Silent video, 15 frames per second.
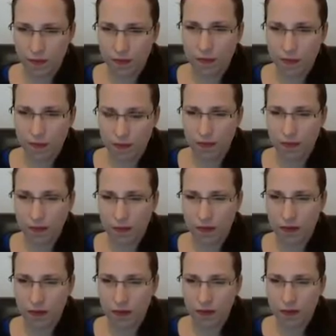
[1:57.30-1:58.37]

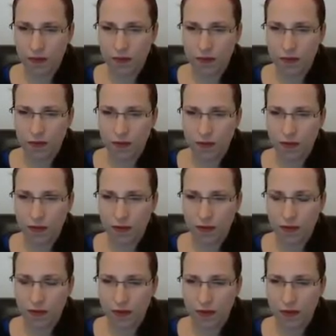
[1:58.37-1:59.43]

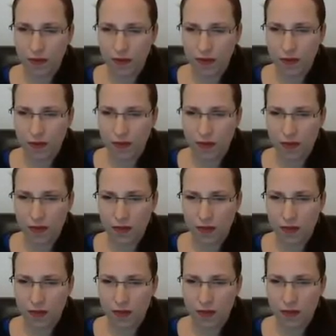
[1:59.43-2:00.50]

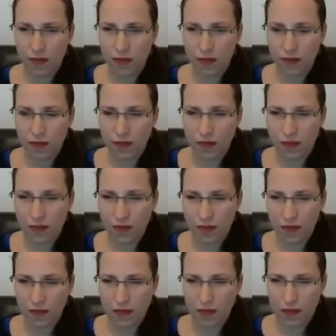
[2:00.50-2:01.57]

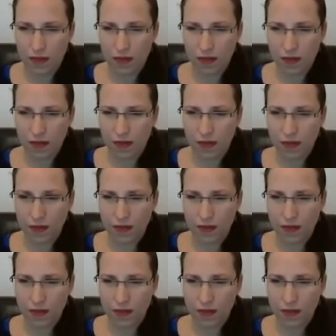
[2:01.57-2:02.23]
No words are spoken by the person on screen.